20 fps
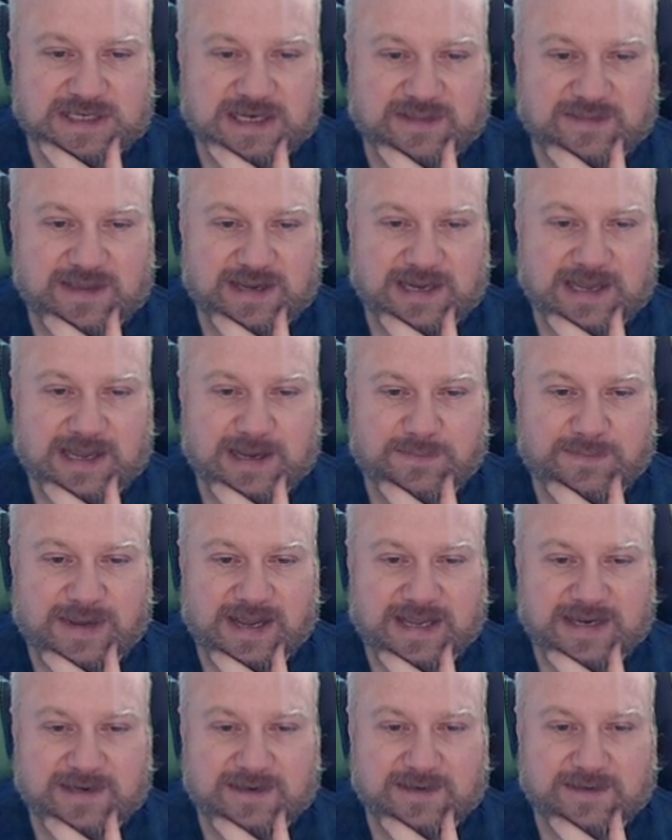And then I
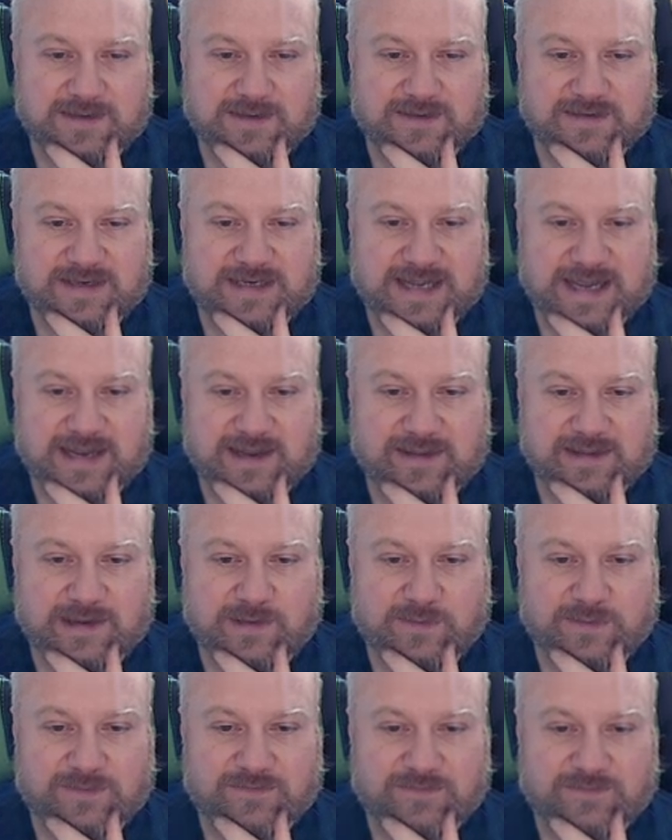append the data
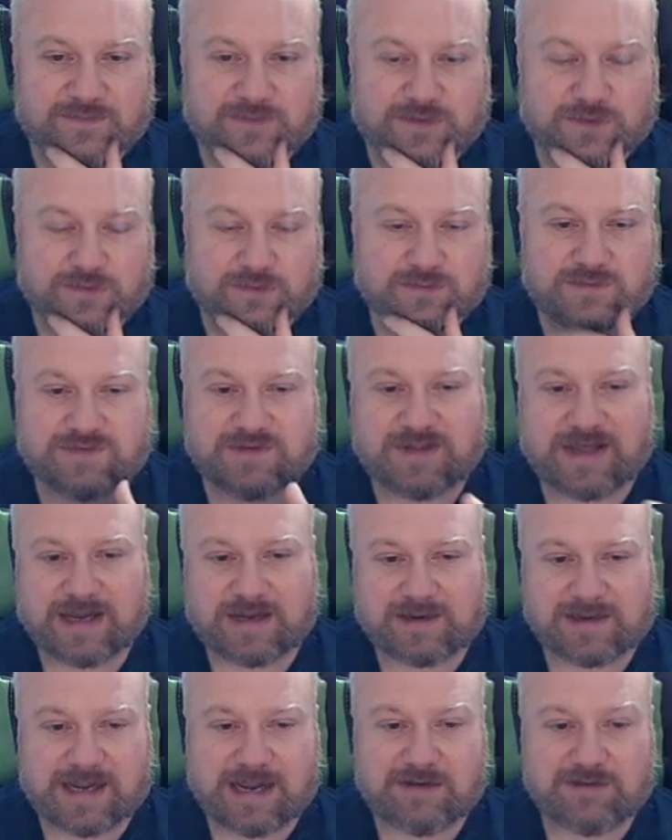that we've done, so
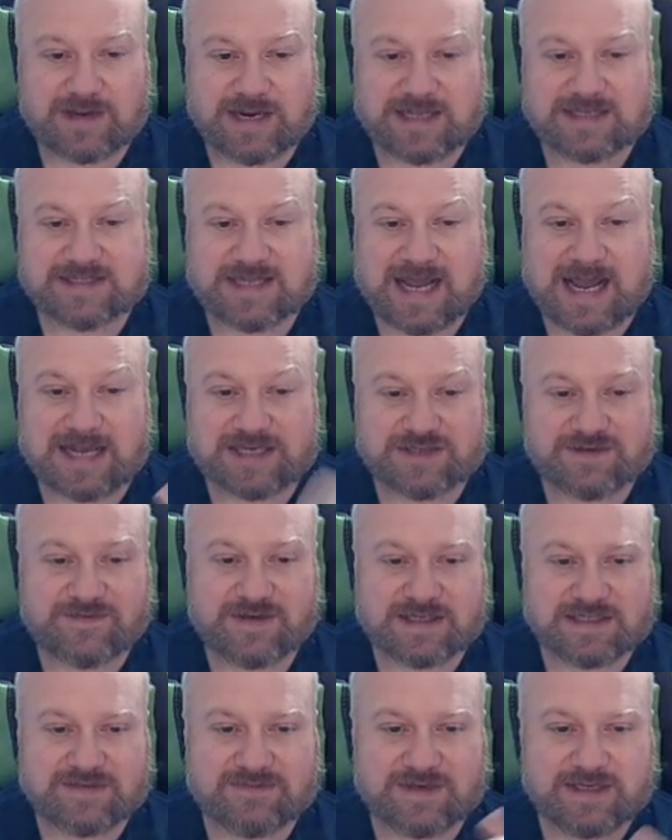that calculates the hash
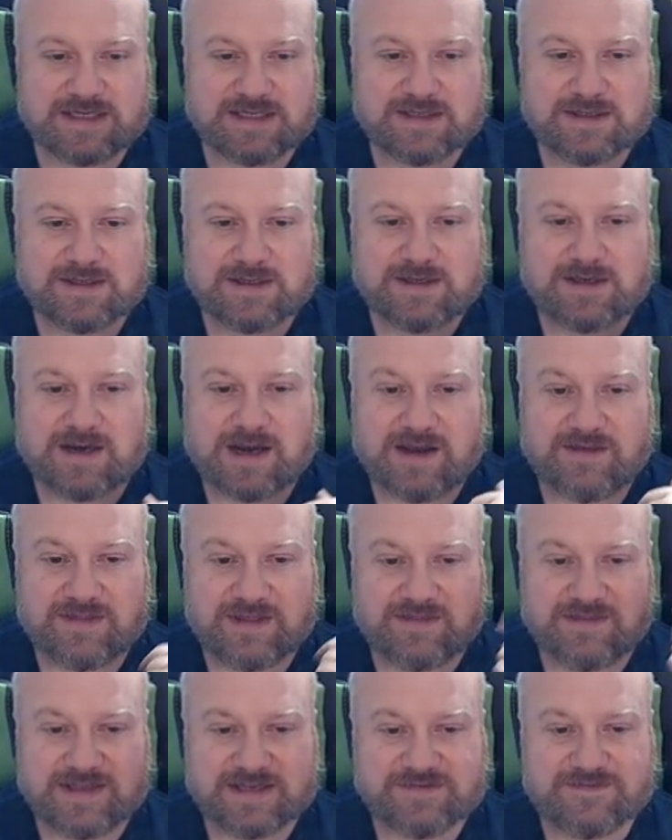effectively, and
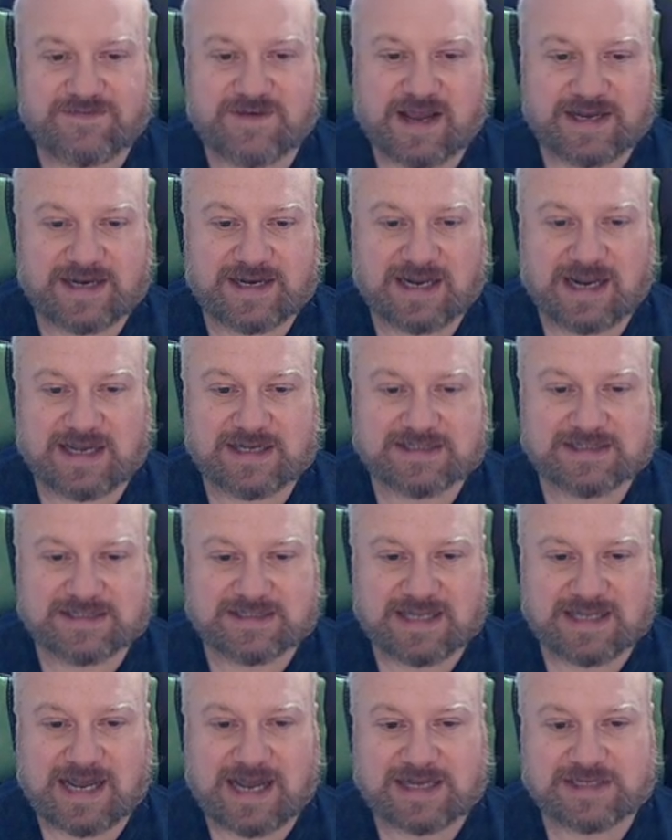then this
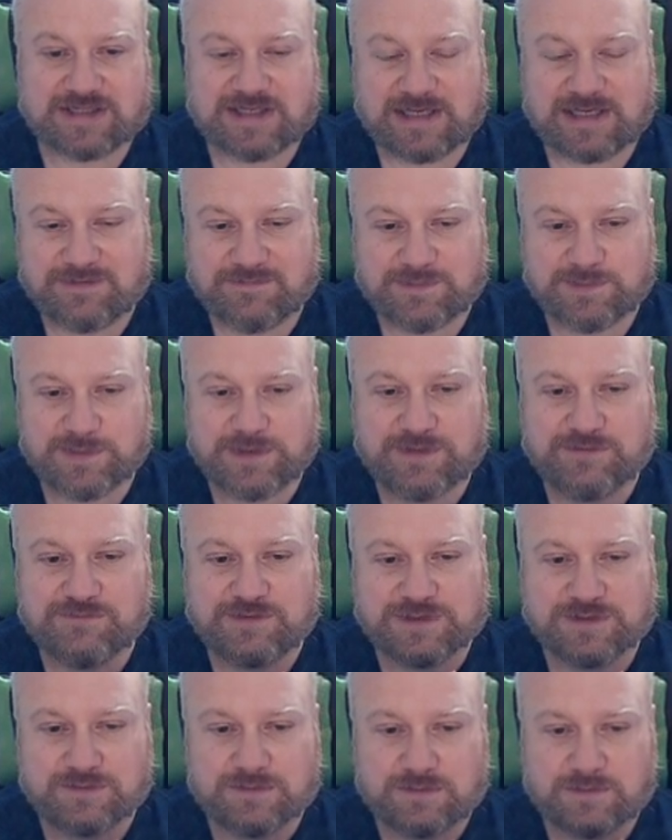finalizes the hash and gives me the
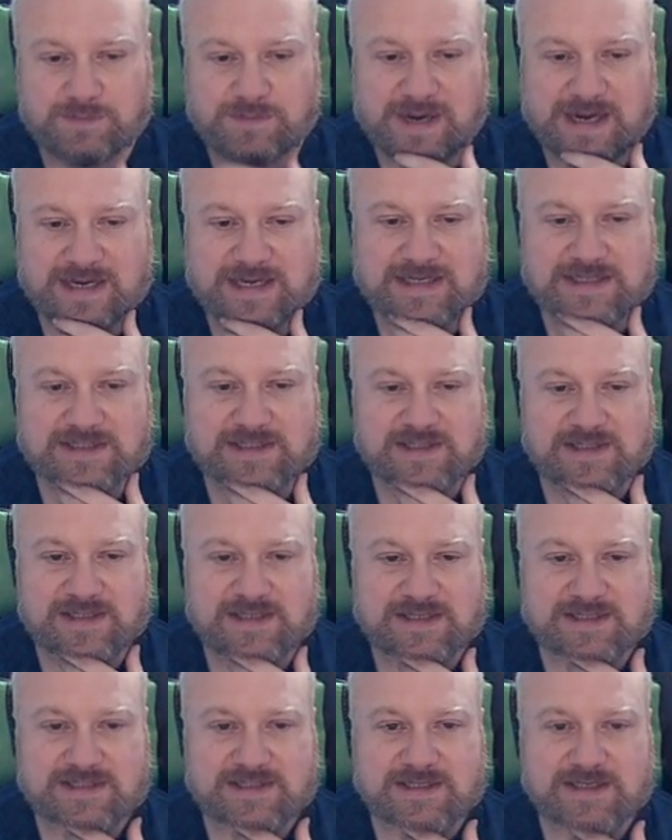result back into
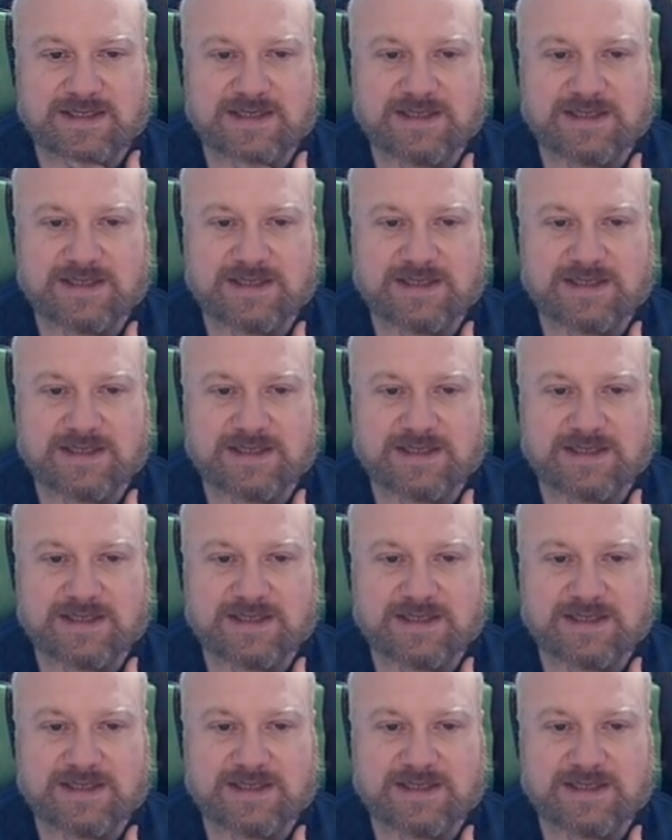this